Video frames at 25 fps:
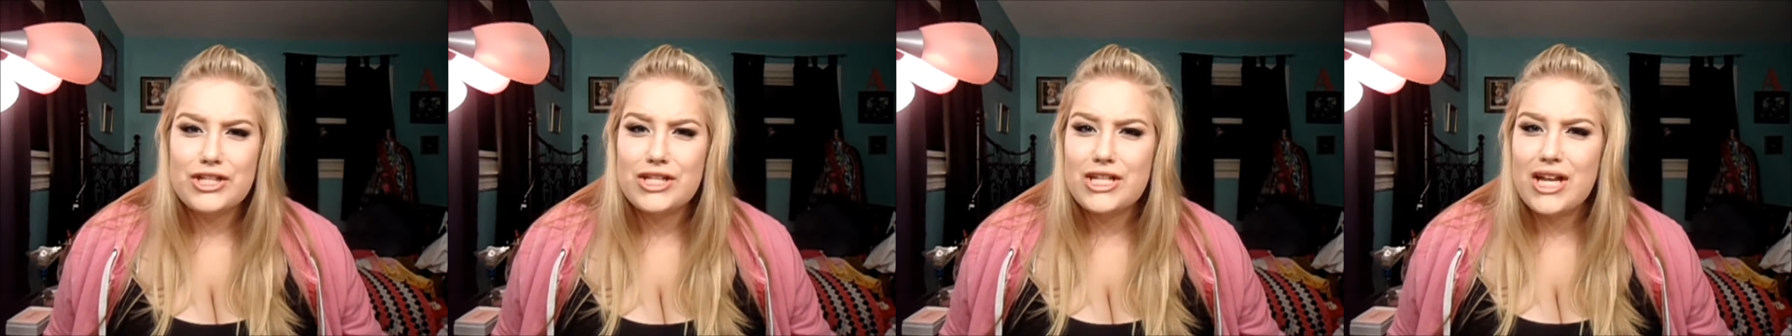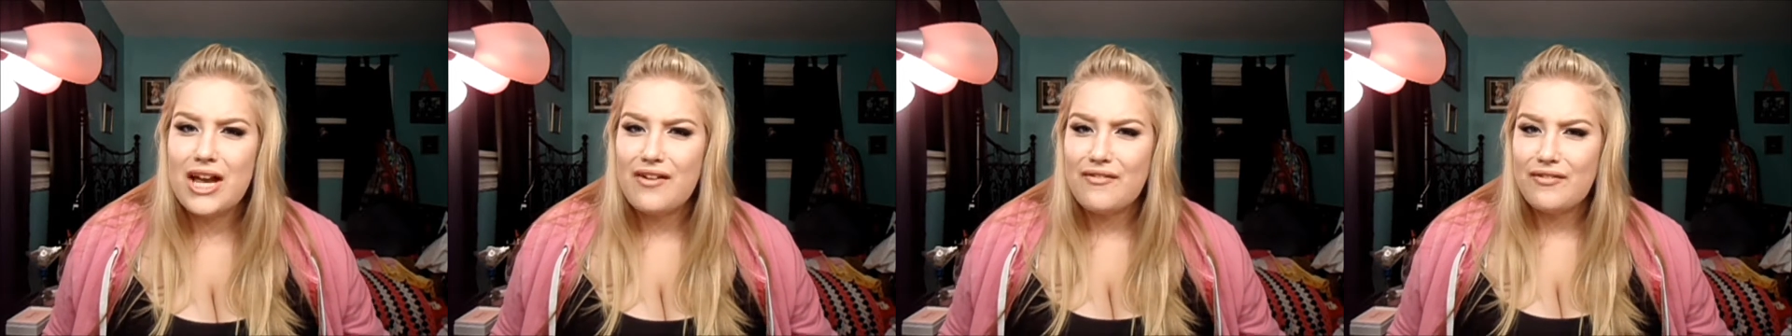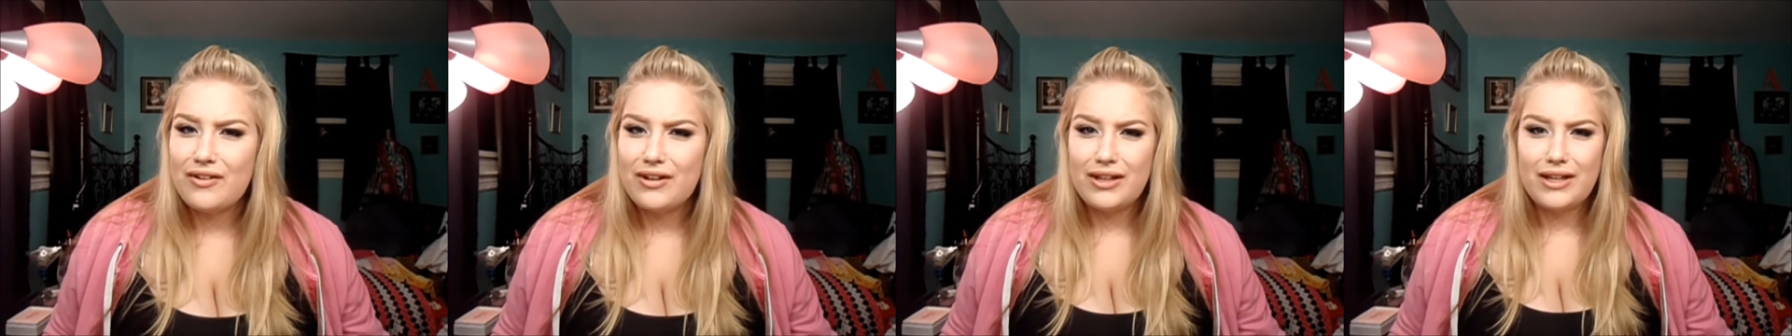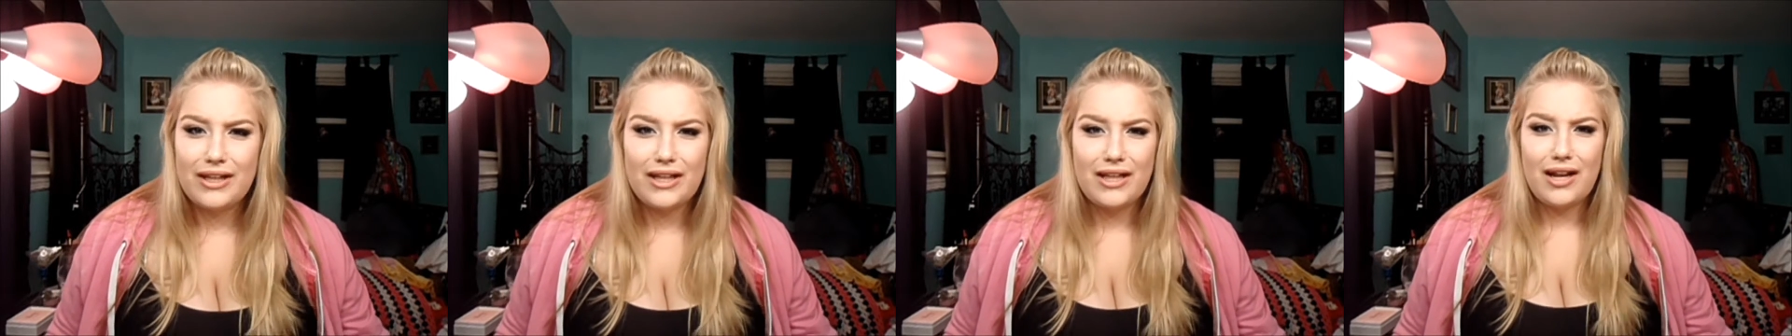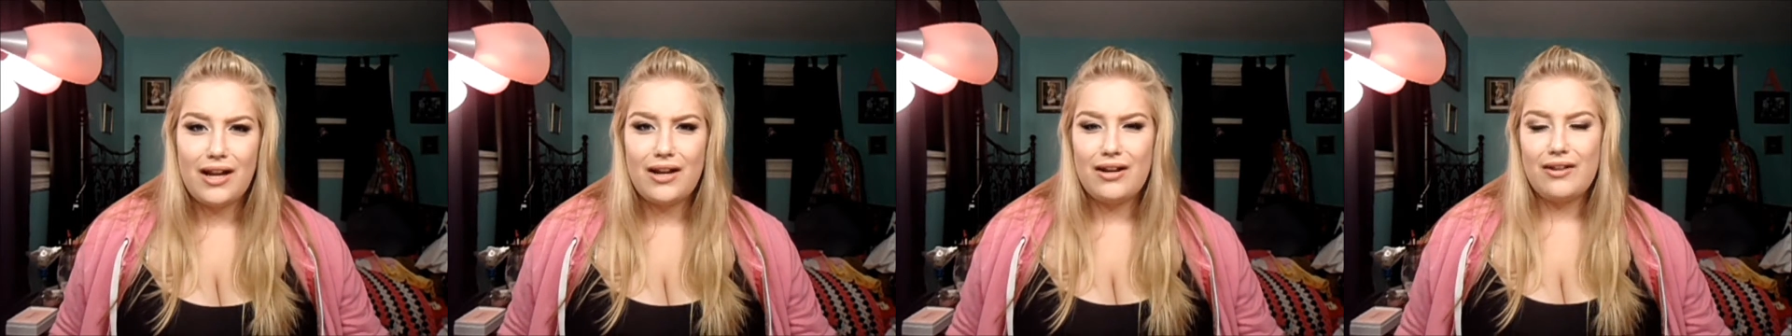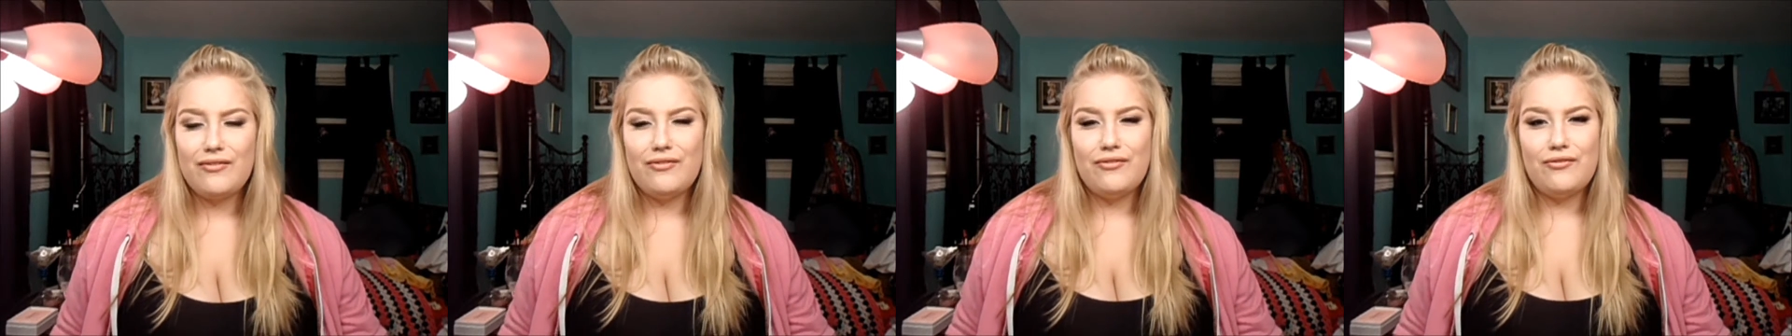definitely
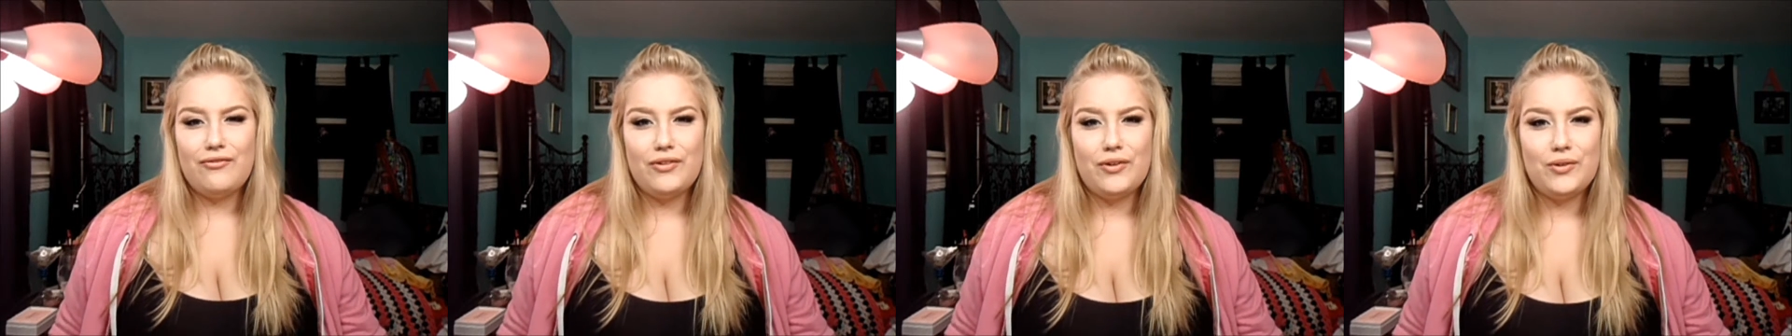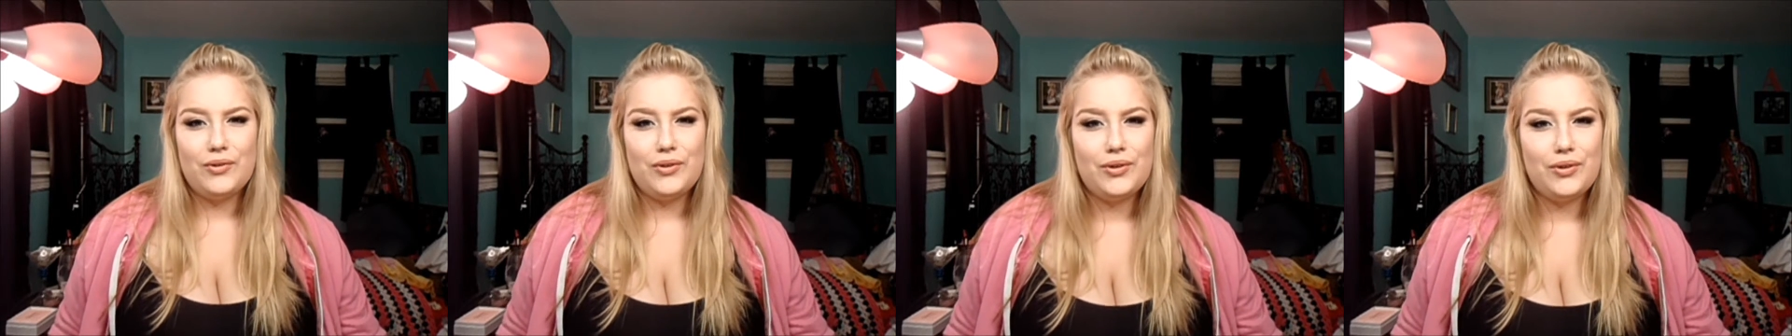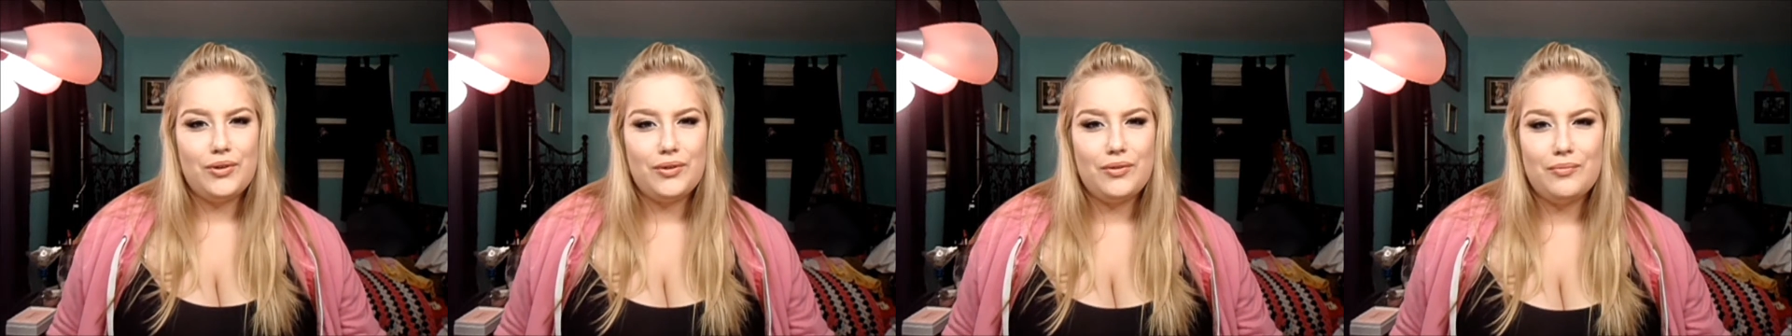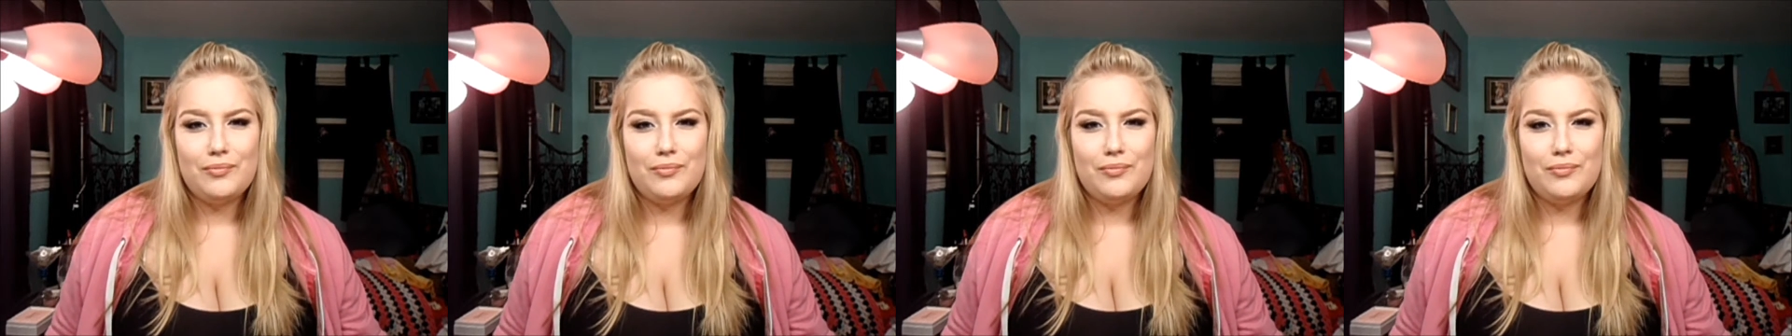not a full